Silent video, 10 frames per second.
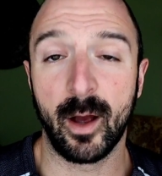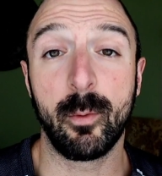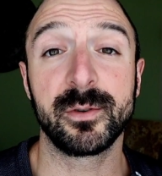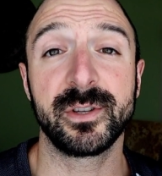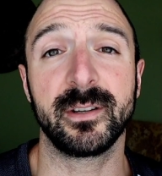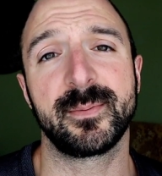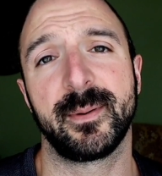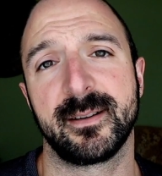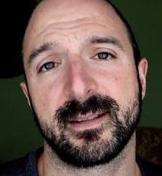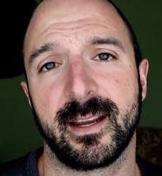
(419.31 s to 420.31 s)
uh, what was your
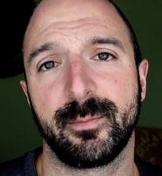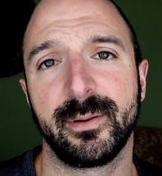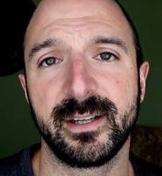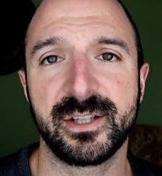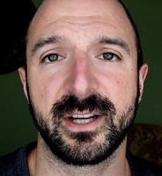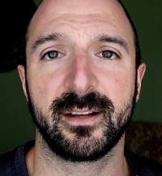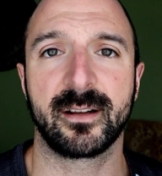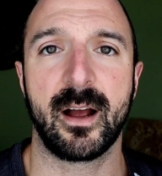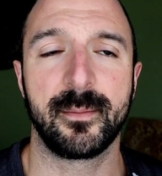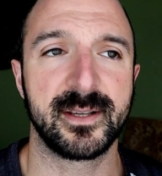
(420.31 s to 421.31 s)
experience like? Please share in
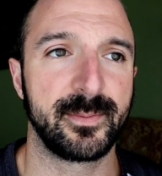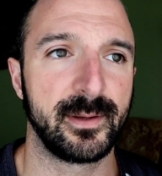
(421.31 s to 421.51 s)
the comments